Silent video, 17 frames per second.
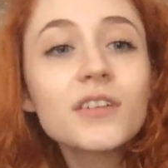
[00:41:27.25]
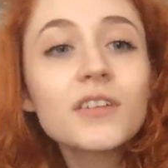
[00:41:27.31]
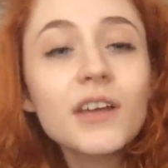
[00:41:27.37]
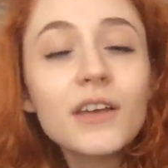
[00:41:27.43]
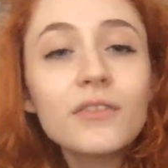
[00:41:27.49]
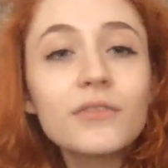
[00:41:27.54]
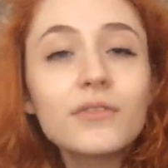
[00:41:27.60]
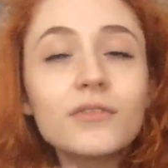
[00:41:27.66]

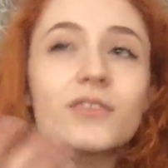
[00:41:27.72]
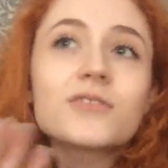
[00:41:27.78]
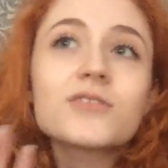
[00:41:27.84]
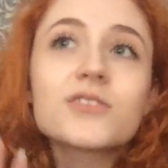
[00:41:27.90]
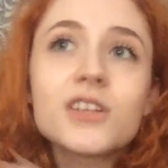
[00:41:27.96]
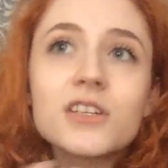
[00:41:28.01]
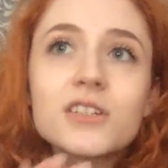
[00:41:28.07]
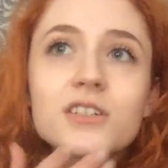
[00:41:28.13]
if not
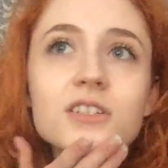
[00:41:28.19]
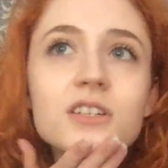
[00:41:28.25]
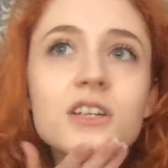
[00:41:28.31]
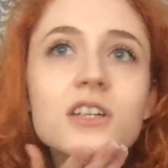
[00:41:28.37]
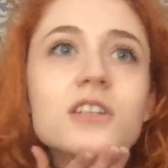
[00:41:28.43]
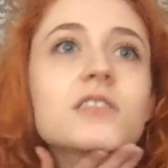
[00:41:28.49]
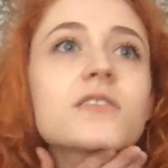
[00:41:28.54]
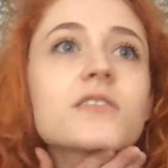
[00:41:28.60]
changing
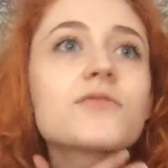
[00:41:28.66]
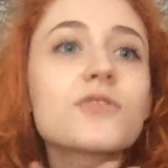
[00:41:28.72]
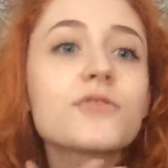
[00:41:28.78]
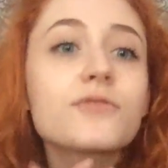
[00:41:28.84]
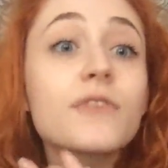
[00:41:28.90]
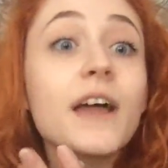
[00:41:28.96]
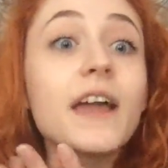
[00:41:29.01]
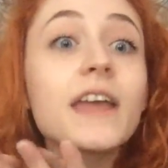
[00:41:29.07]
genders, if you're
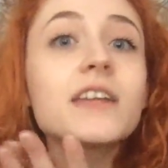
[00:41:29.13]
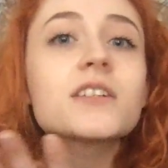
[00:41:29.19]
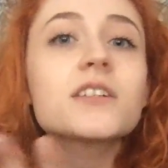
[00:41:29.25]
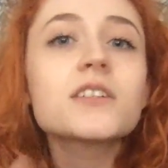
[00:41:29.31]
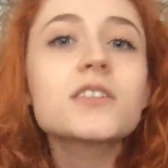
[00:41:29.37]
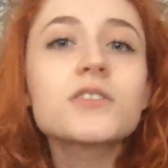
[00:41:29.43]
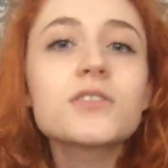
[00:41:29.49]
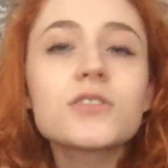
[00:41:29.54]

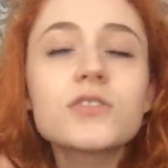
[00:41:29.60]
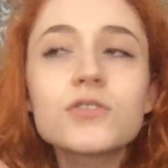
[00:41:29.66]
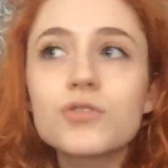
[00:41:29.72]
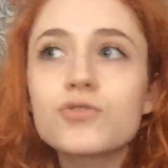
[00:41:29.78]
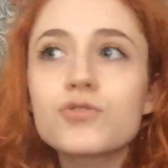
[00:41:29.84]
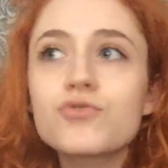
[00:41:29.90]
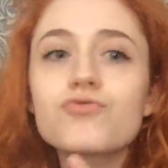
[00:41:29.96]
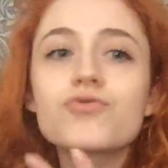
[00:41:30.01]
finding your
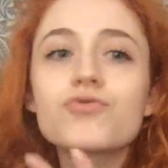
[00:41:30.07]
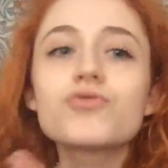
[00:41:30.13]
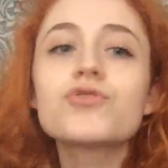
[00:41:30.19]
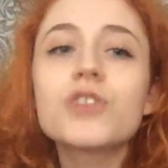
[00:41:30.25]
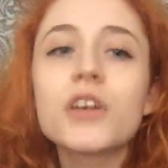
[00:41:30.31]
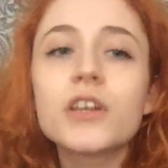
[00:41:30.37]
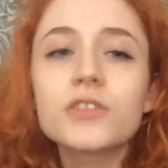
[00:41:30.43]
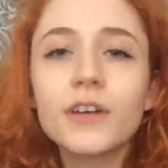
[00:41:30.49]
true
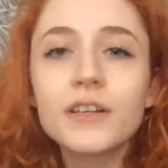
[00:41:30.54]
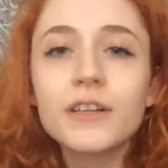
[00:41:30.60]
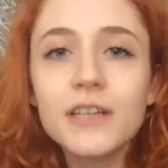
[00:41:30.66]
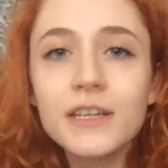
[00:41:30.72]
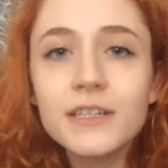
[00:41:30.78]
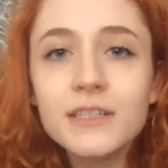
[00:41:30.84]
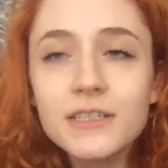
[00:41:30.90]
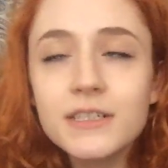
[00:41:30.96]
gender
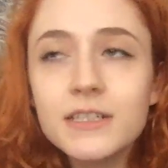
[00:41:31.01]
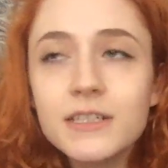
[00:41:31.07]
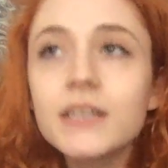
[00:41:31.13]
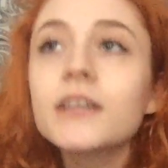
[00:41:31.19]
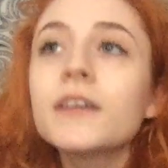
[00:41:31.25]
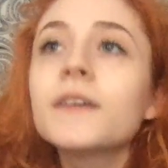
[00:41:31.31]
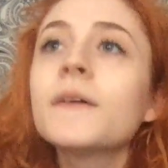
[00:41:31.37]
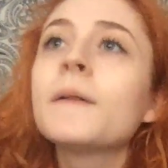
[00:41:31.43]

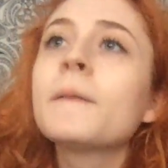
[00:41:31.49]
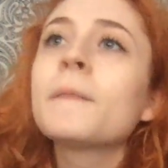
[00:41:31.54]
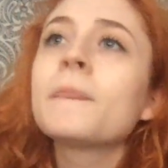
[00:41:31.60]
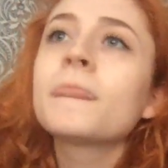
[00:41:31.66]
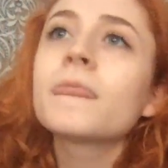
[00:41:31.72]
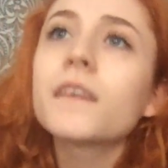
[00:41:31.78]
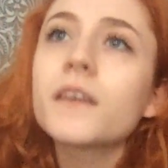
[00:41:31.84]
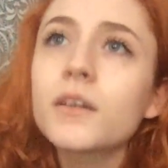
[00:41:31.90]
identity,
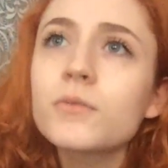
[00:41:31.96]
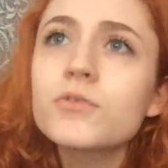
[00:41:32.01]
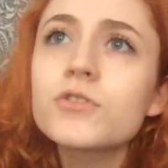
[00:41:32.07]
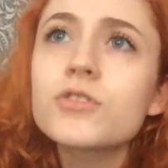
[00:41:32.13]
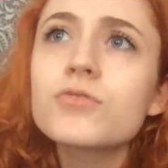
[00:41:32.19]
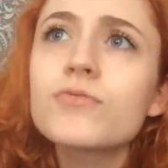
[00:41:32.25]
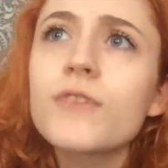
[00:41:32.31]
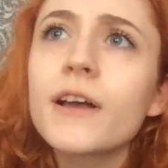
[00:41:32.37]
then I would
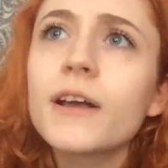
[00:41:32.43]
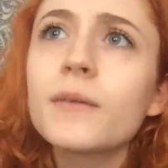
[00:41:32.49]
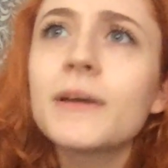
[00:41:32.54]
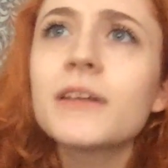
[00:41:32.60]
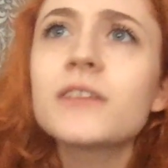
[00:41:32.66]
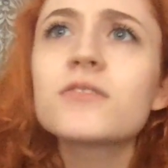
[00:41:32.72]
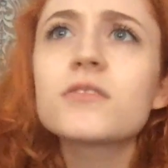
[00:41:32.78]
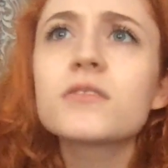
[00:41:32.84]
just
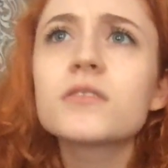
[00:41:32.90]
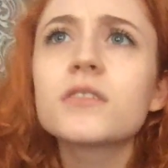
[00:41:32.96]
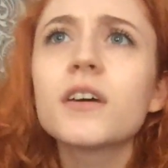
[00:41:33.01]
recommend just